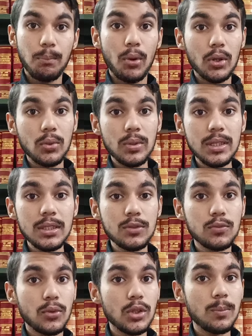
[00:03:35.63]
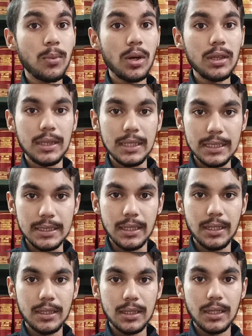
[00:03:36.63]
Portuguese football
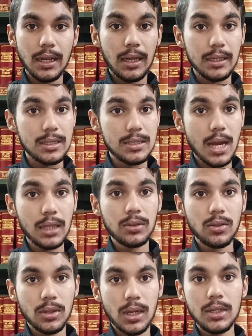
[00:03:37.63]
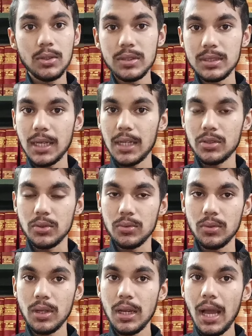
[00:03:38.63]
legend Cristiano Ronaldo
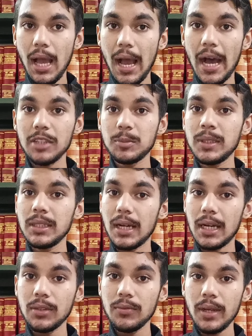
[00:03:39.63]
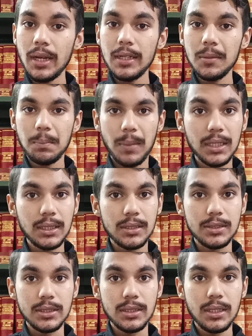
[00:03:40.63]
statue has been unveiled in
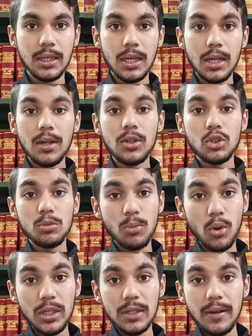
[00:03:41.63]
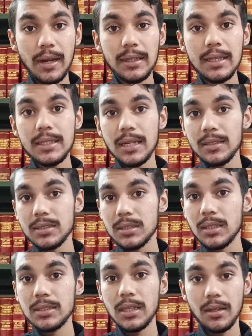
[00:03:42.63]
Panaji to motivate the
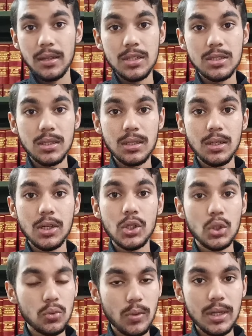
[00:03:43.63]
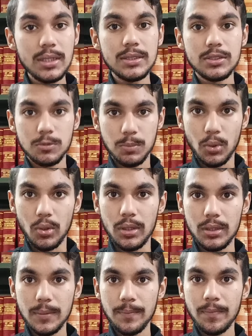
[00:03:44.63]
youngster generation towards
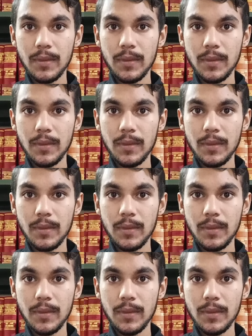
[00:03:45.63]
sport.